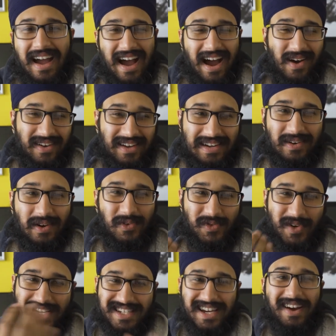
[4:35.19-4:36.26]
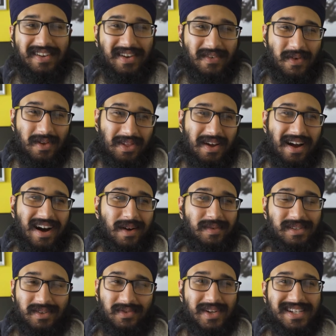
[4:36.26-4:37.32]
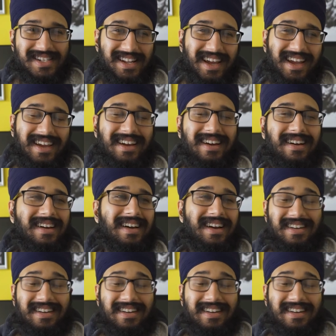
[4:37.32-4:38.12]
How can you not reach out with your arms and reach Leia?